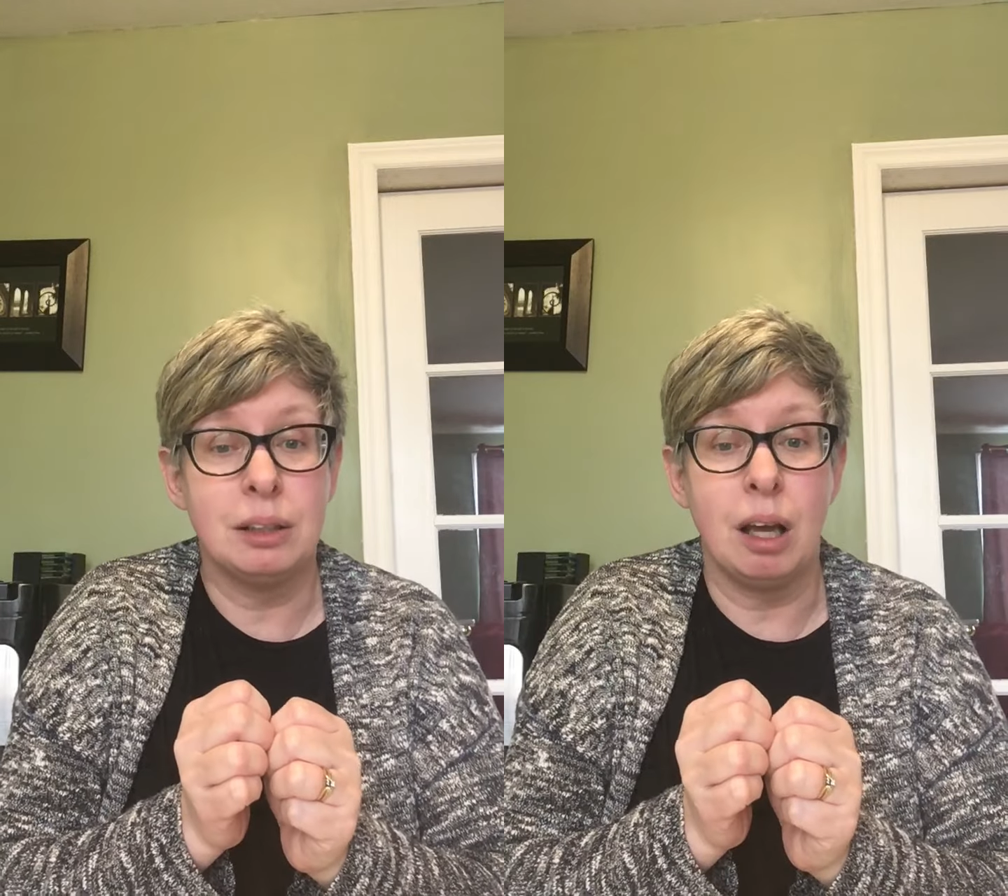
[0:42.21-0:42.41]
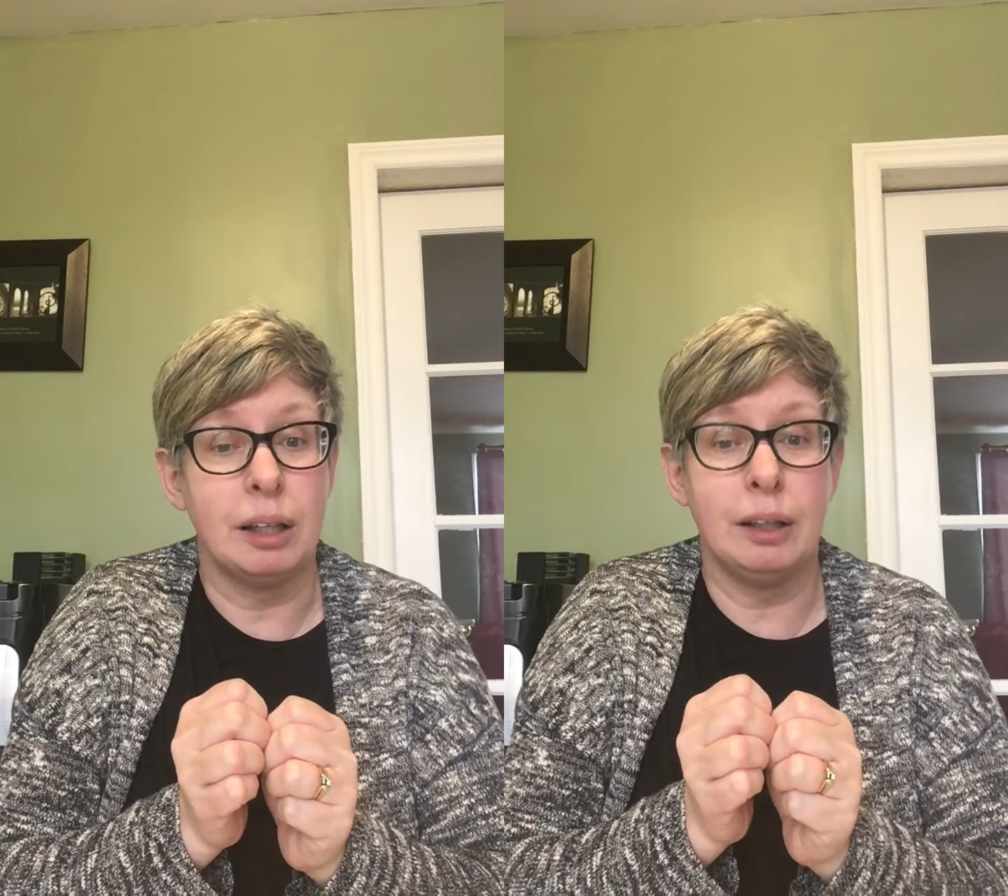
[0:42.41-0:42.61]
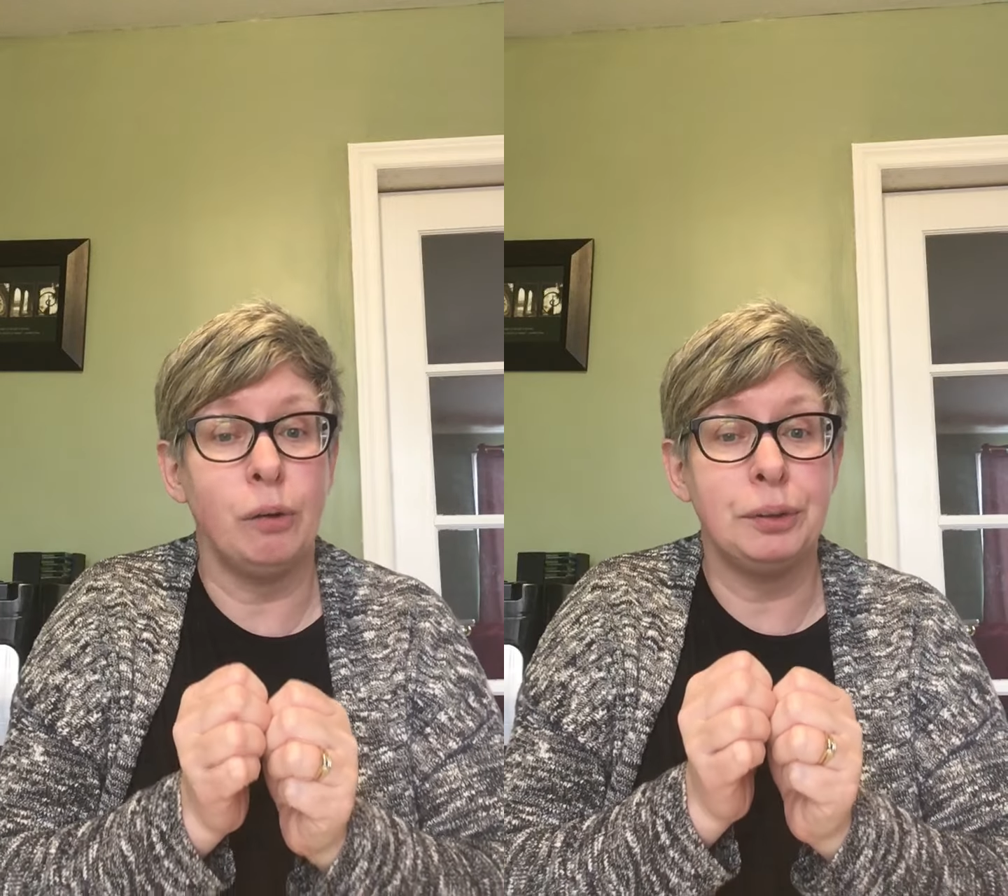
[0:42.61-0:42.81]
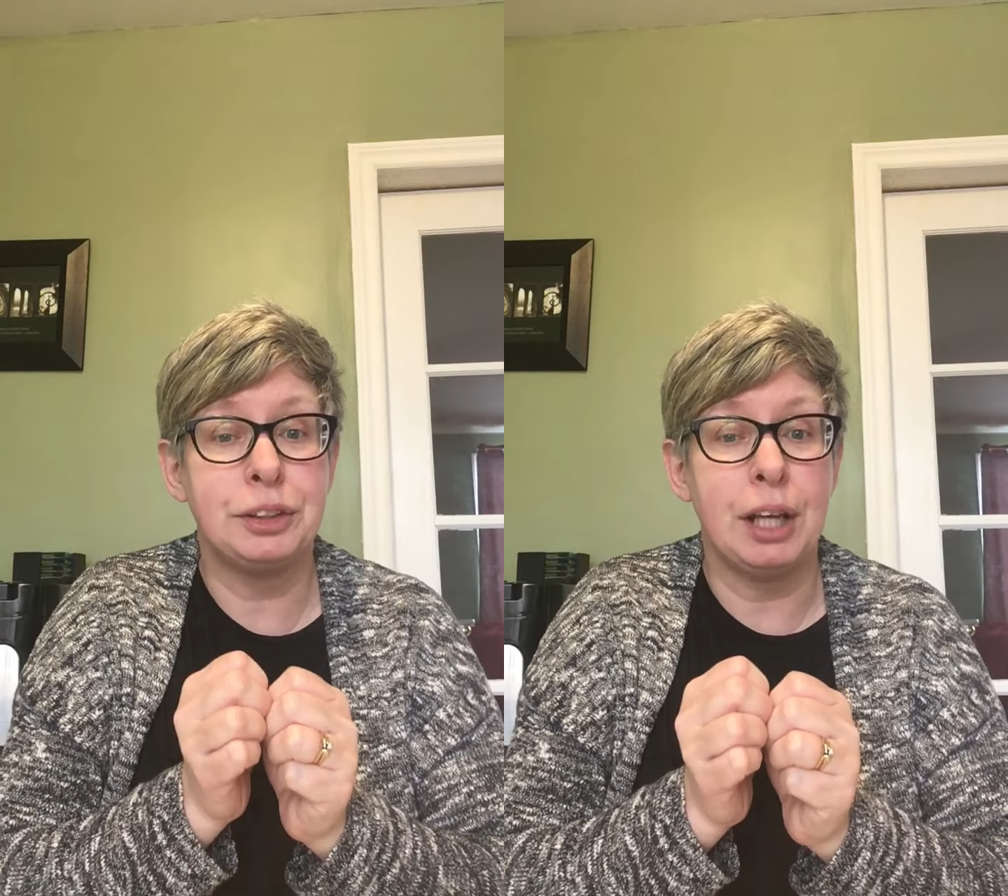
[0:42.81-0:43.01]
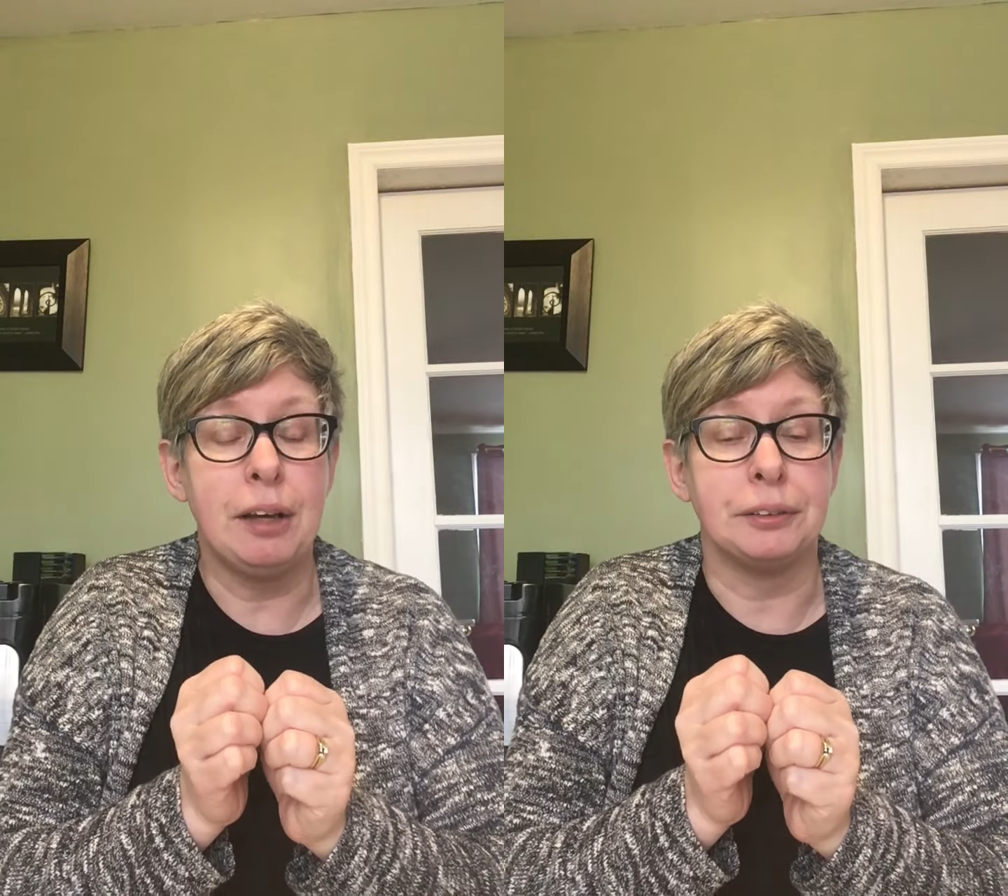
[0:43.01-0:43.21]
not an only
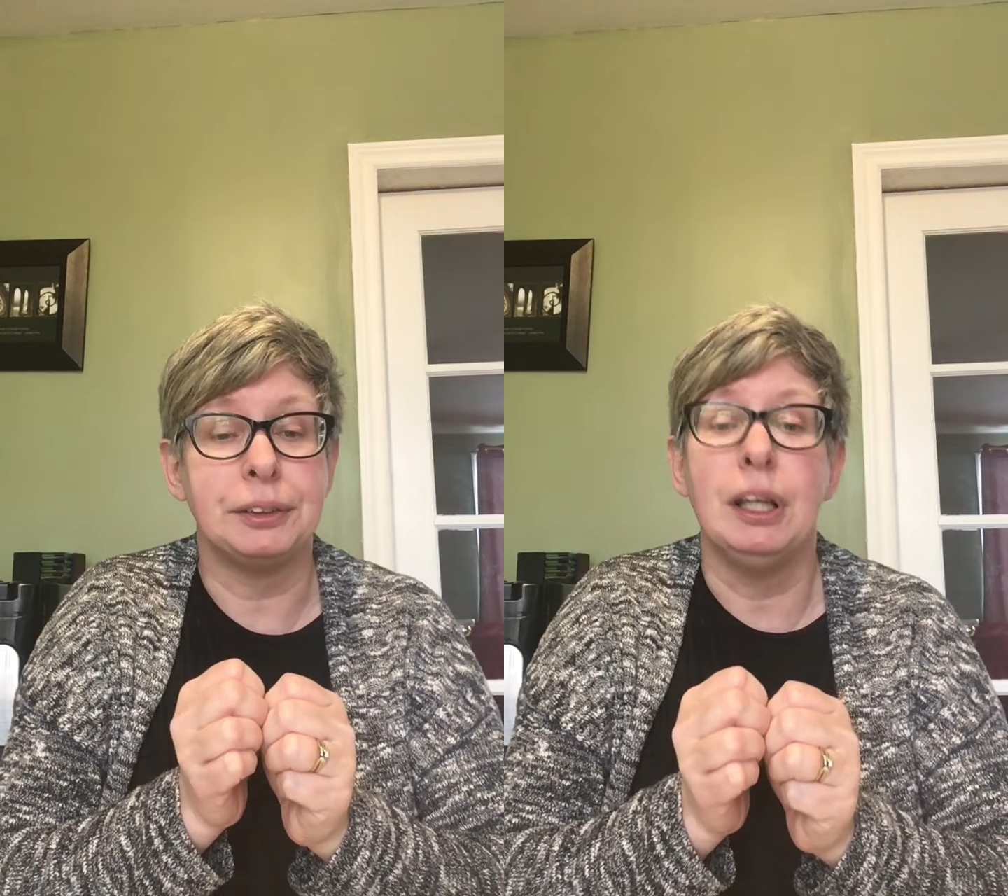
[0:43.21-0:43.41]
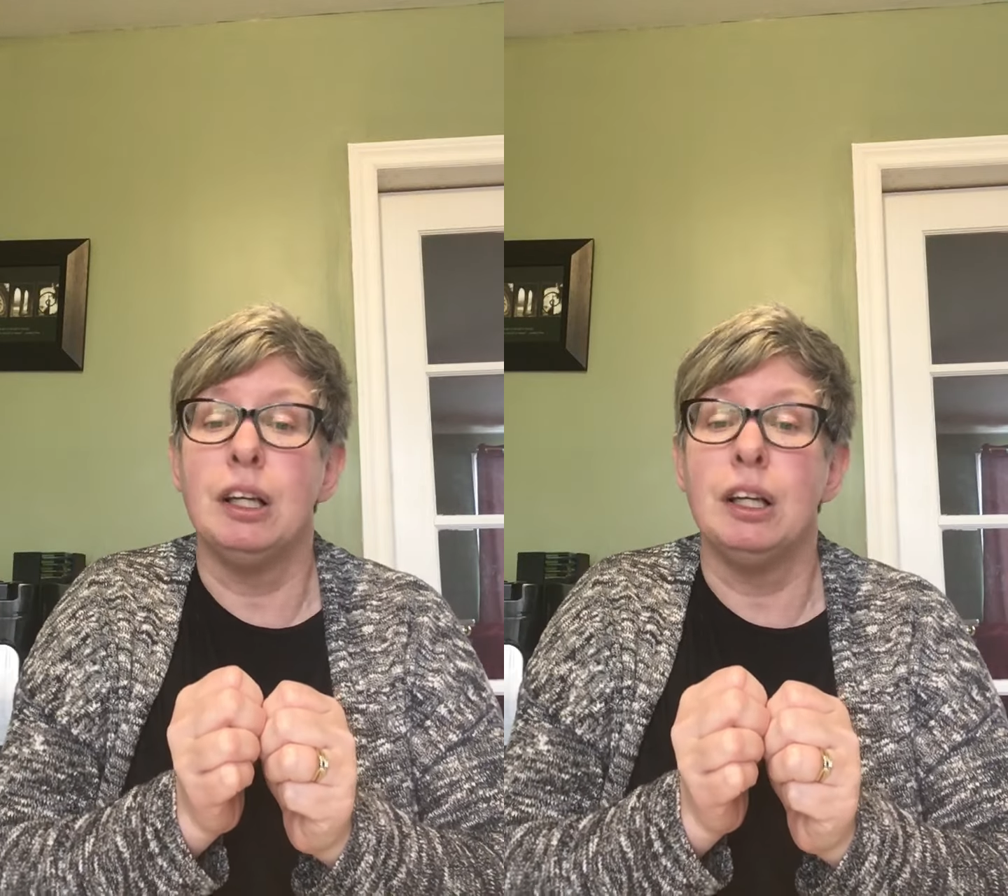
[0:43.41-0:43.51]
child.